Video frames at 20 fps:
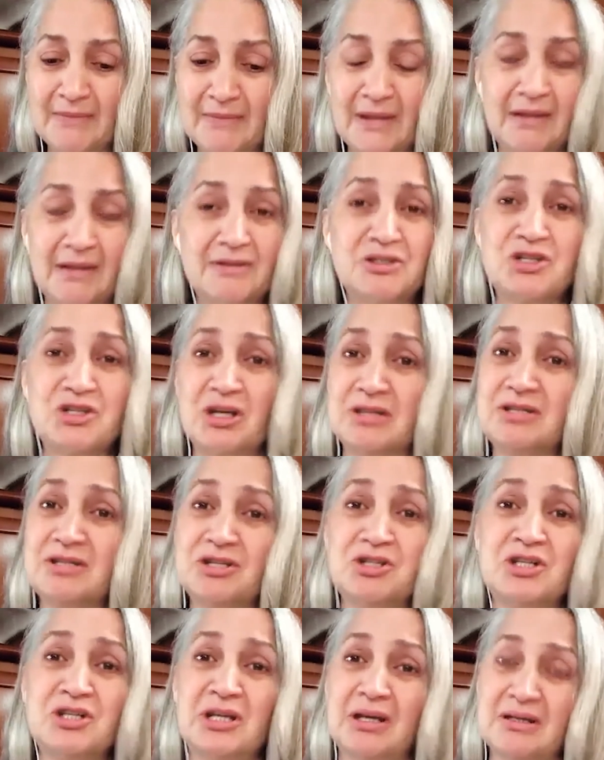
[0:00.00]
just
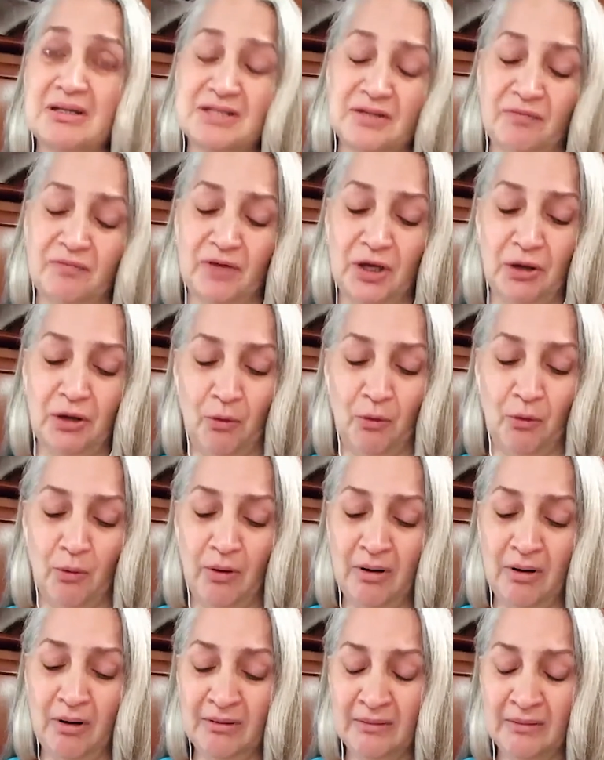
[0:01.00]
as she is of you.
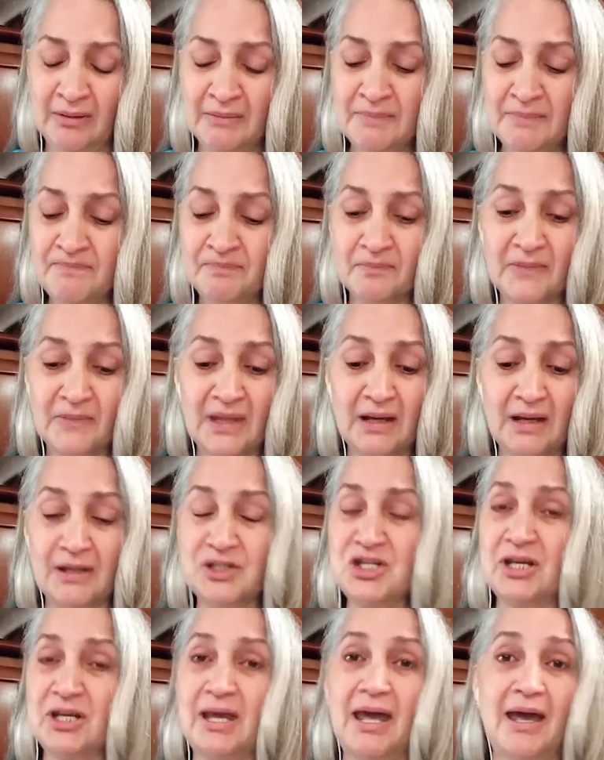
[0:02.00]
And
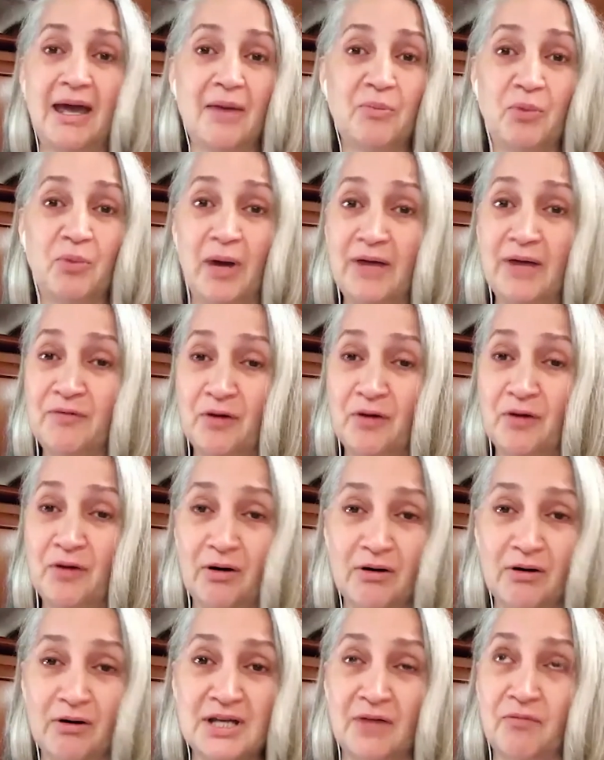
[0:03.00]
she can't pray for
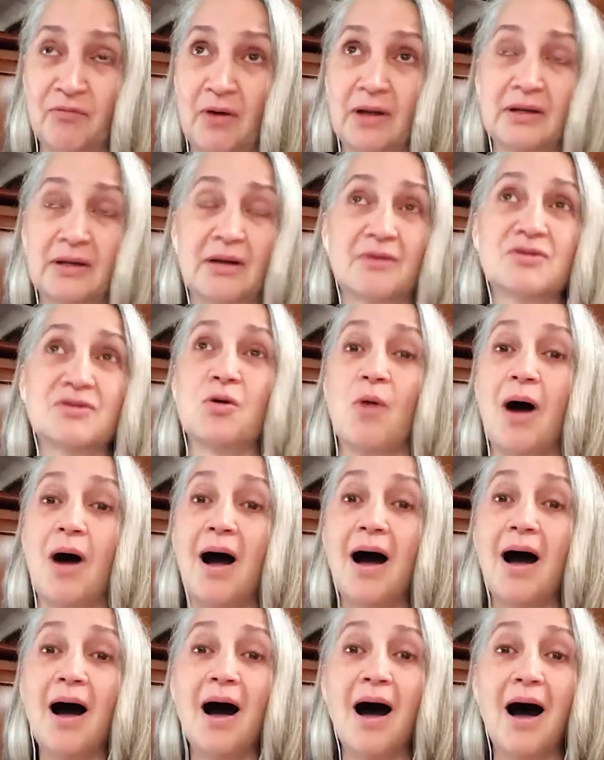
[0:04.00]
herself right now, so
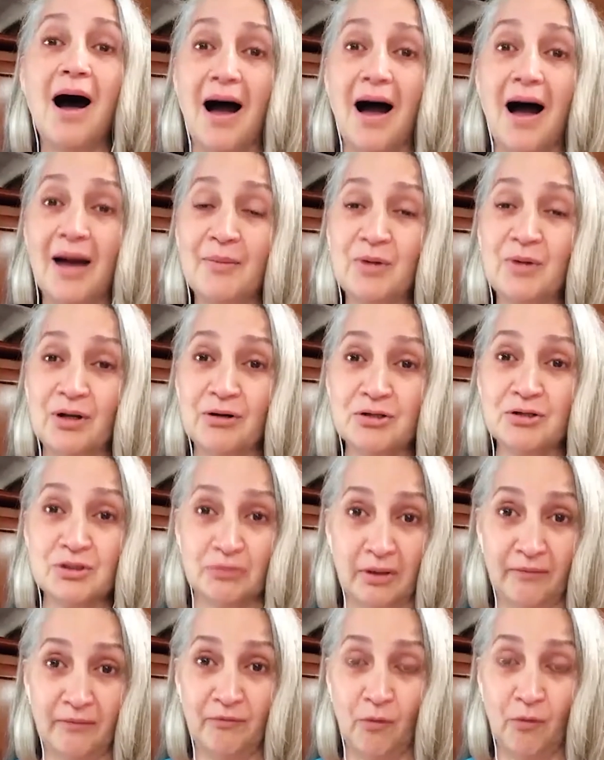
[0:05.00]
I'm going to do
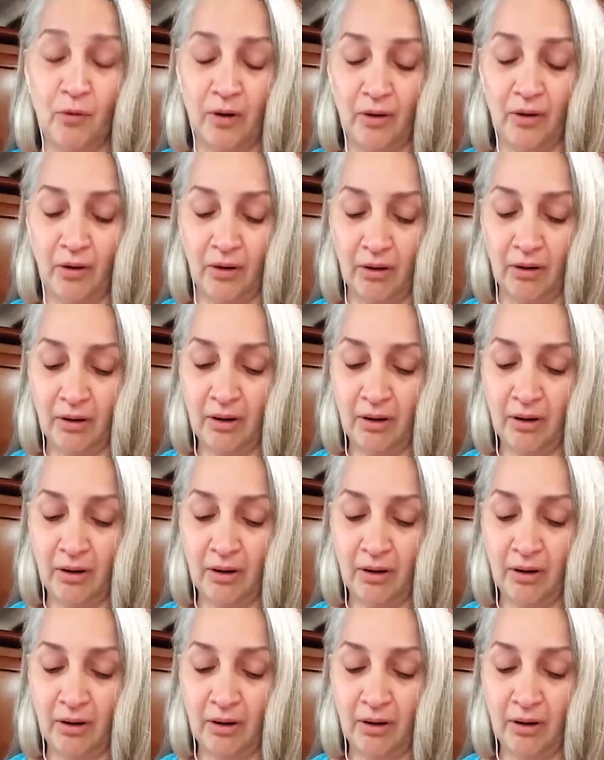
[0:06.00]
it for her.